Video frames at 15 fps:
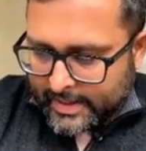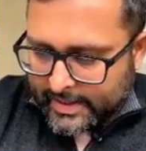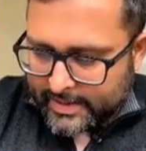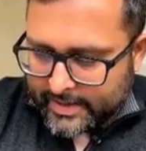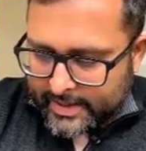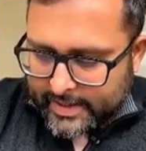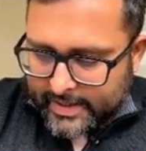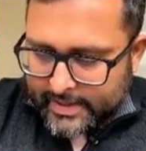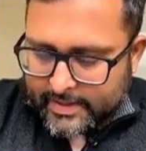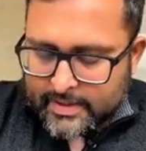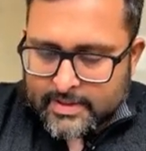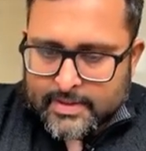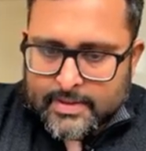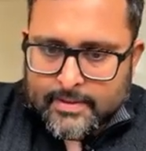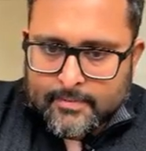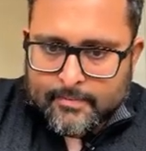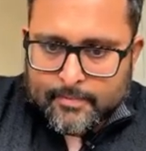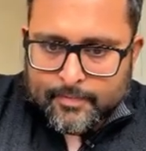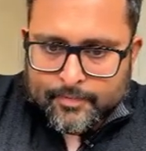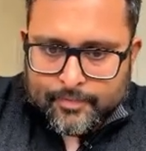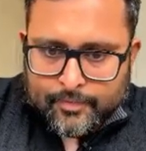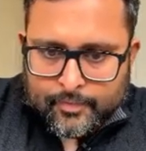I can write like this.
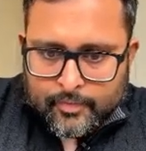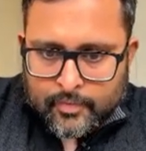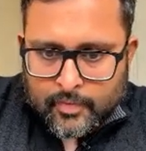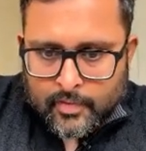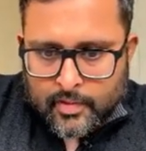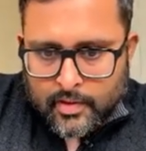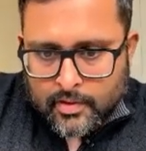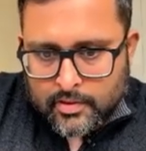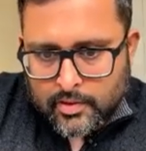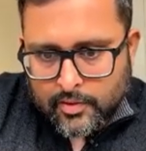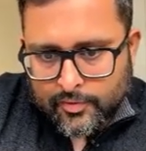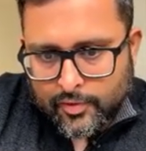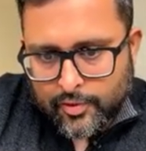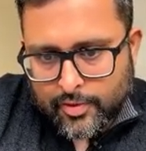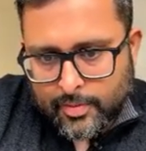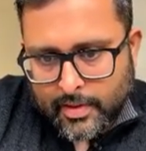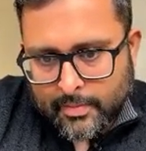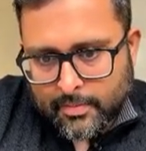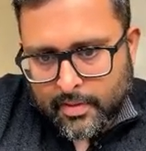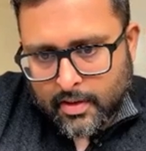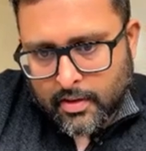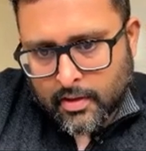So if you
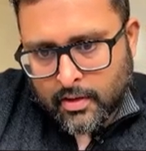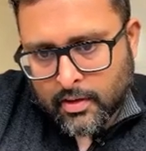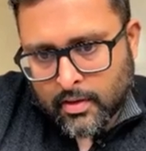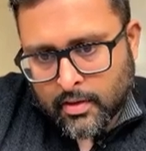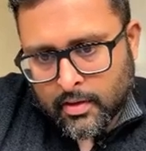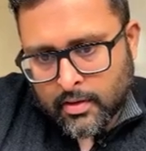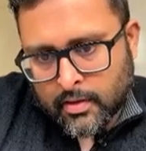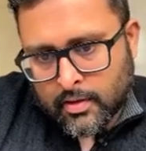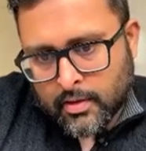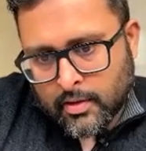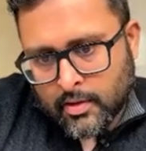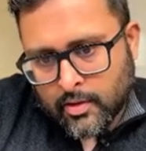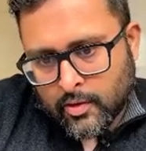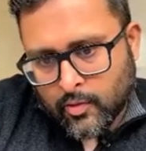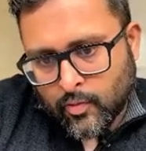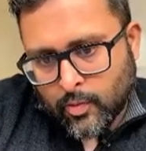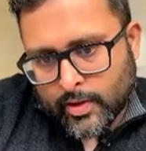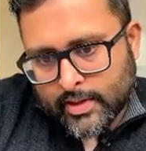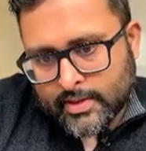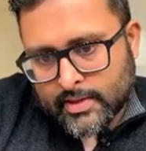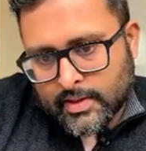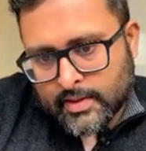remember,
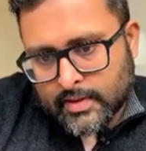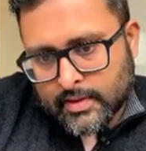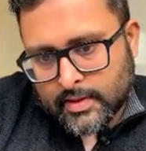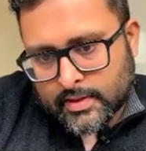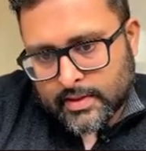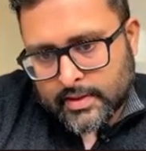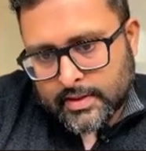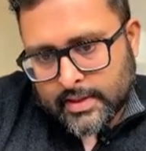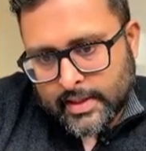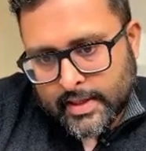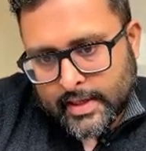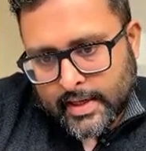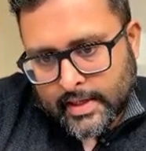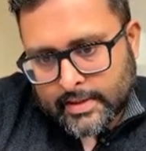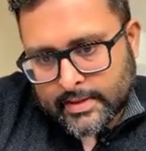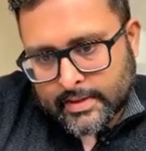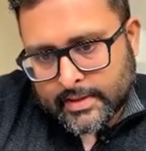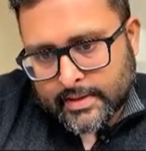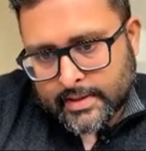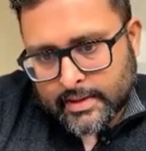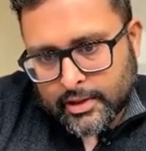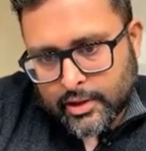what is this? This is
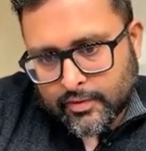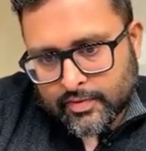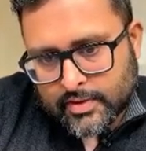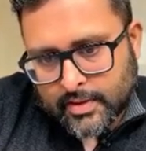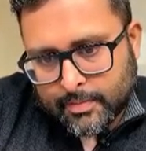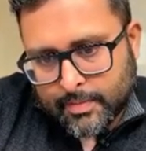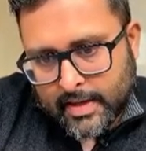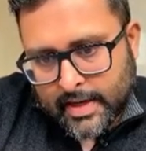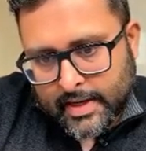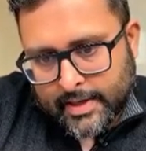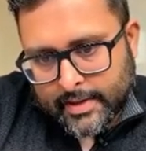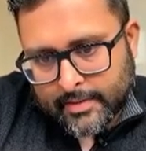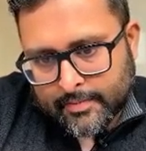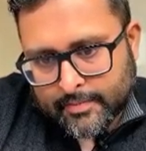elasticity of supply.